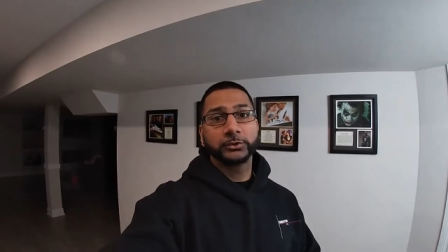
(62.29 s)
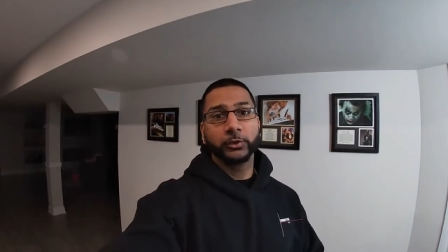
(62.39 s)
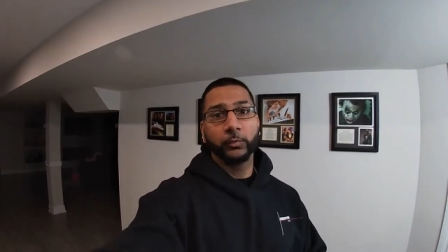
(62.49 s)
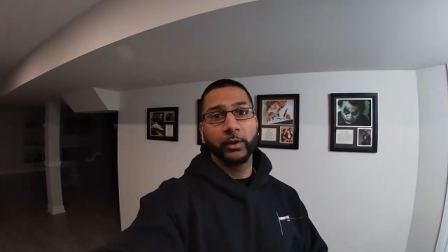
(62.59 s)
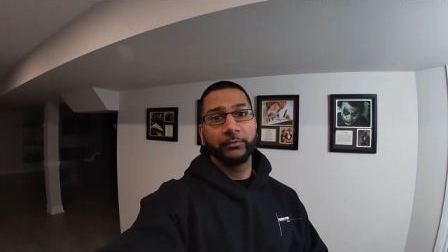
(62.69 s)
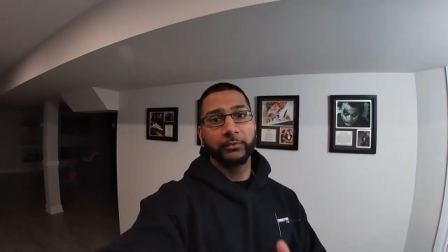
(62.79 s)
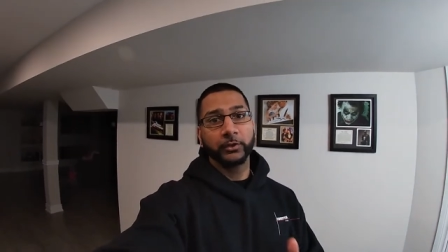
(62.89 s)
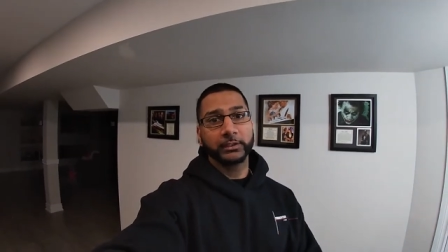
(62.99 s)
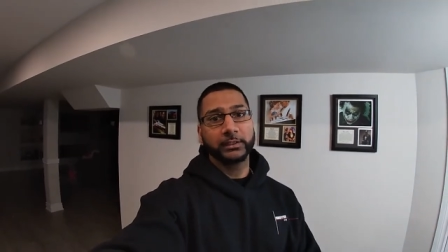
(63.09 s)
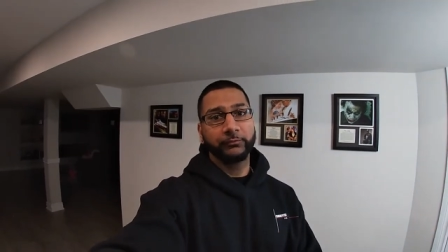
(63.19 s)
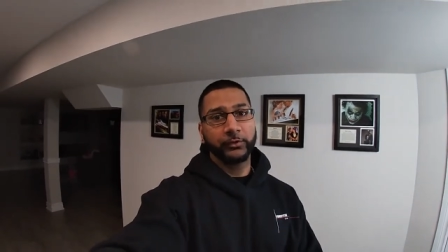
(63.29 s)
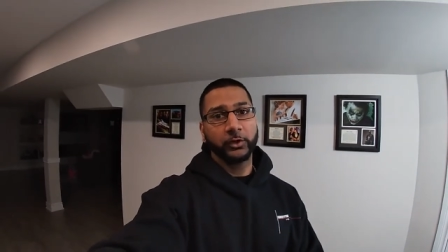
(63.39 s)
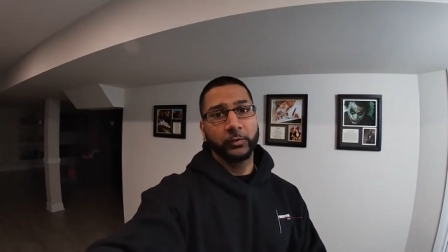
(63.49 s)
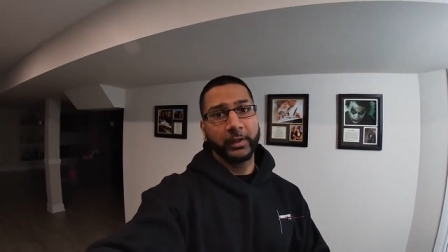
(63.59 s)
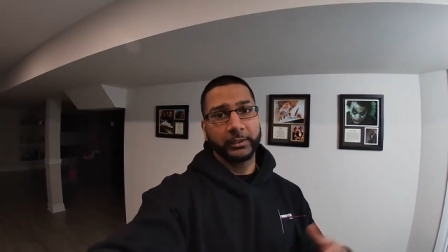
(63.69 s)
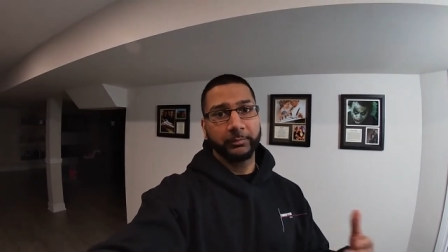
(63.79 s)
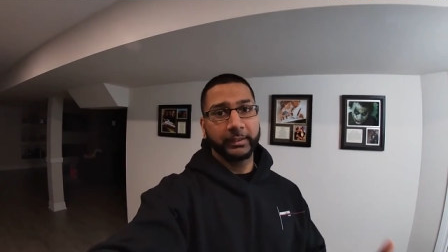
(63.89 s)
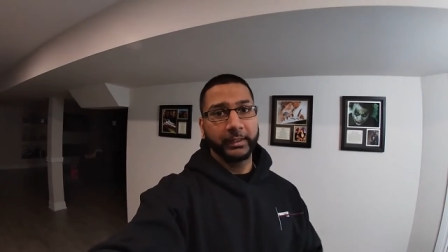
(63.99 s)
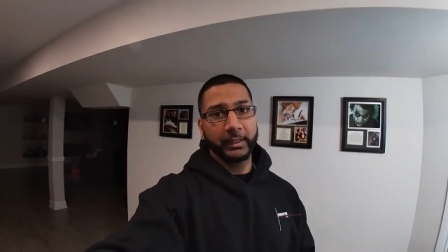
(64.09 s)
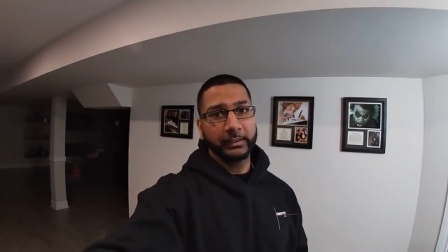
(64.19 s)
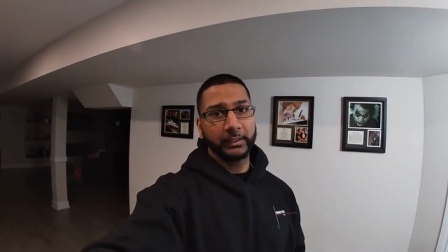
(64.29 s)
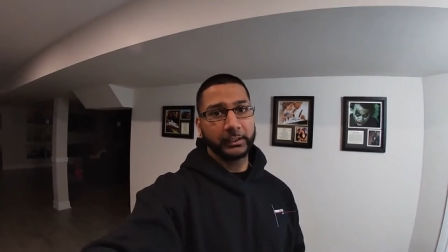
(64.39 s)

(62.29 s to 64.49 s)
So if you looked at the video at the beginning